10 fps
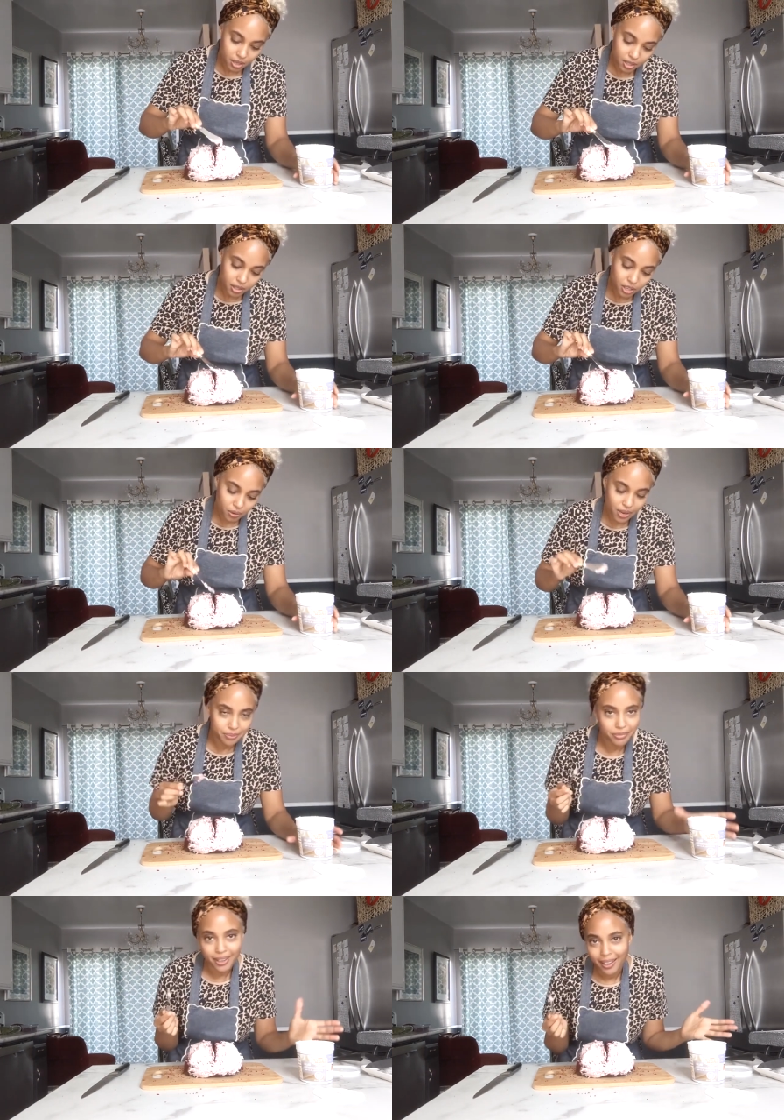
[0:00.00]
And you know what?
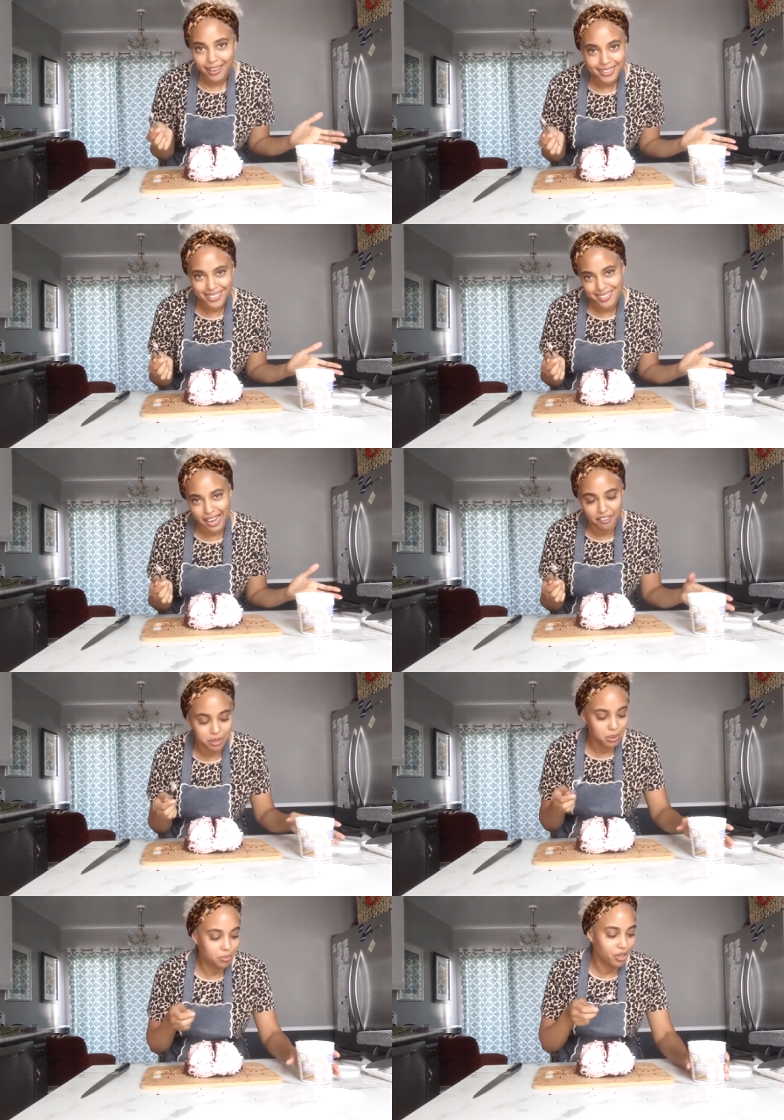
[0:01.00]
It doesn't have
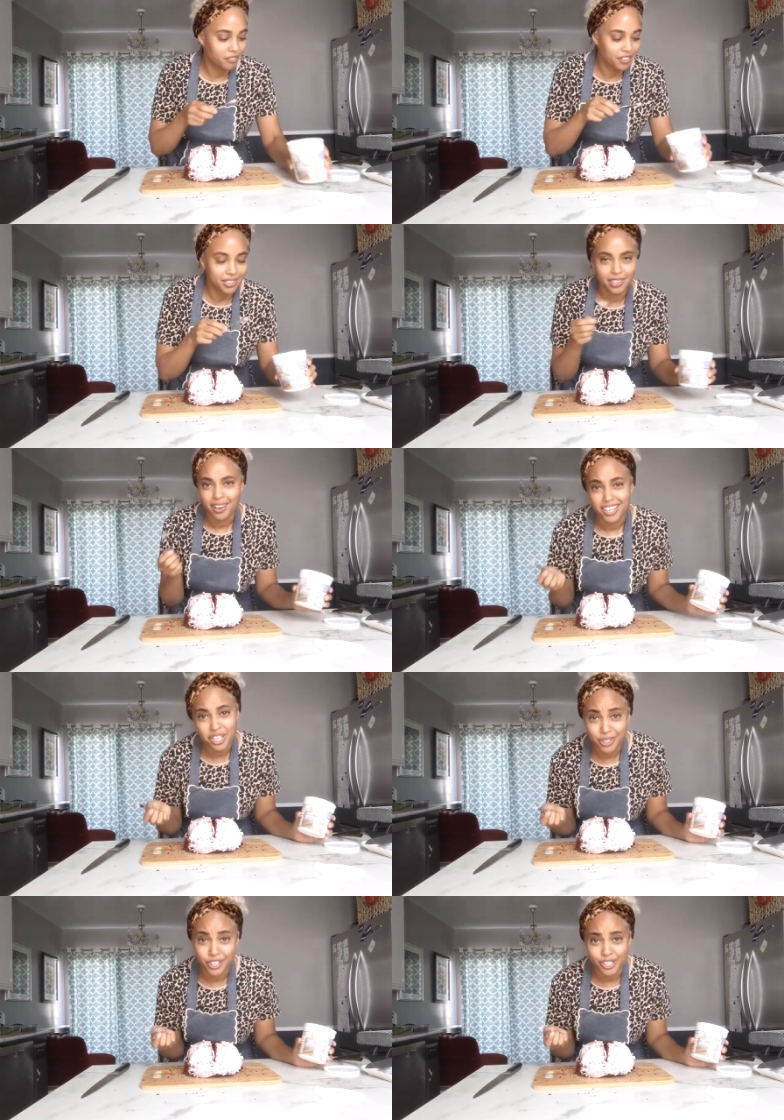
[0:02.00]
to be perfect.
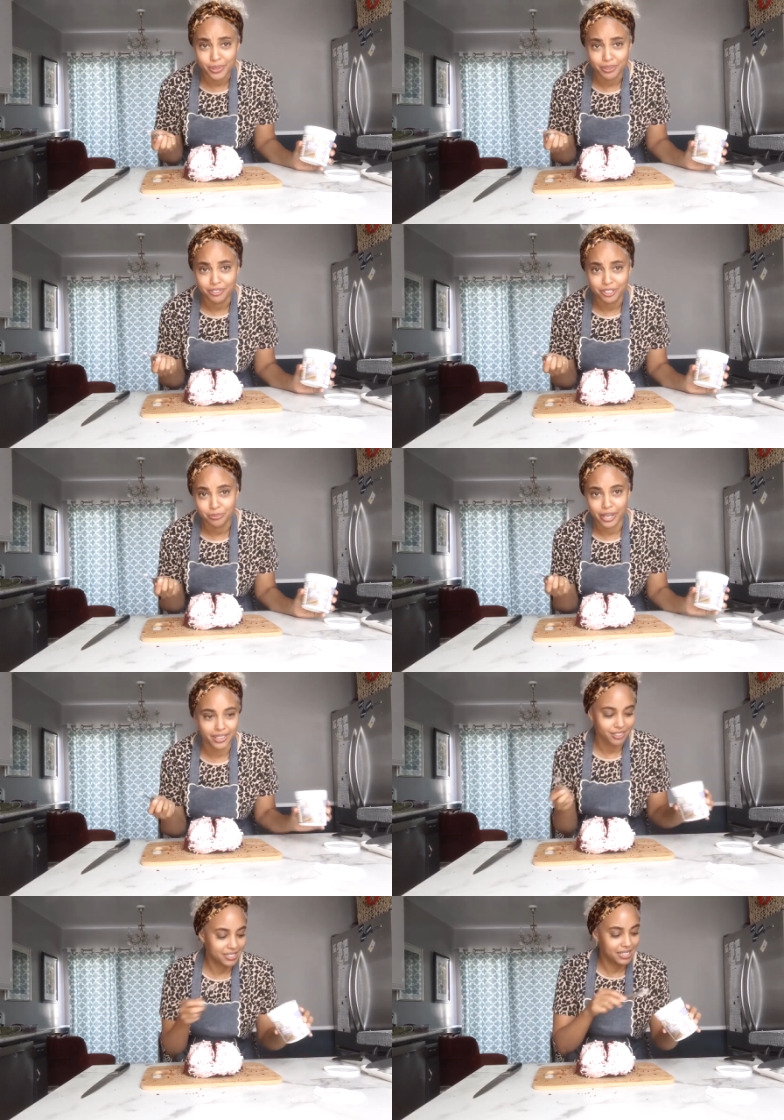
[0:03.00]
No one knows what a real
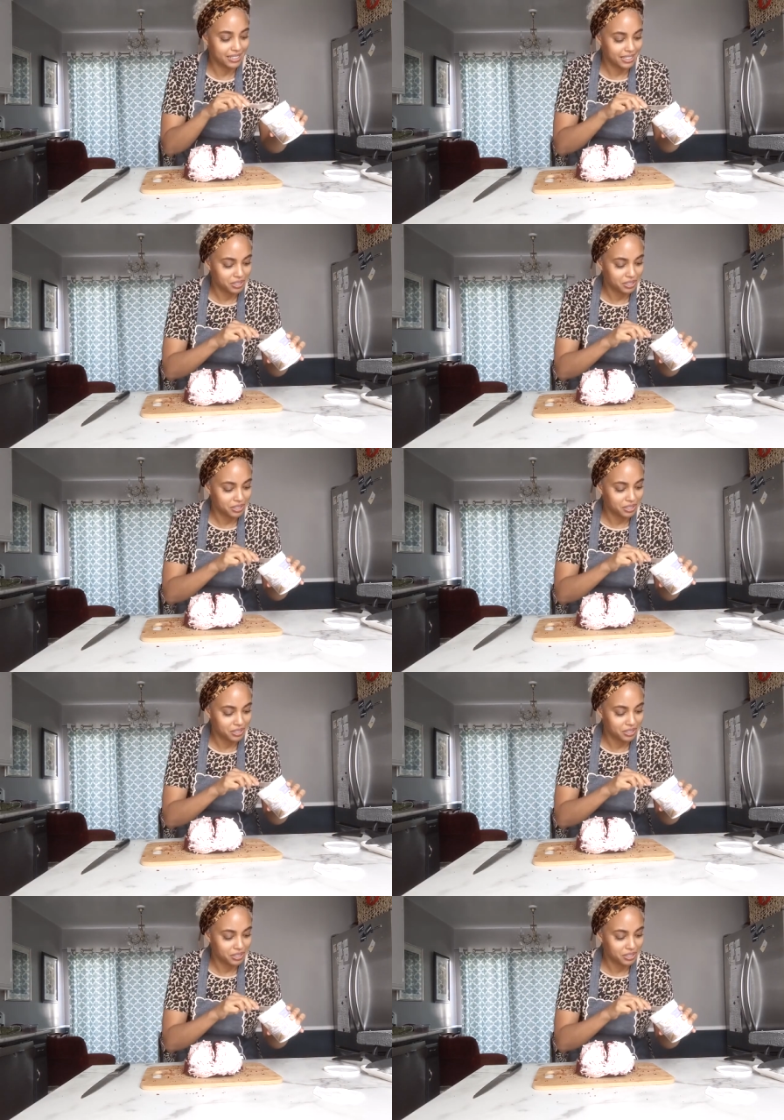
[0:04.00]
brain looks like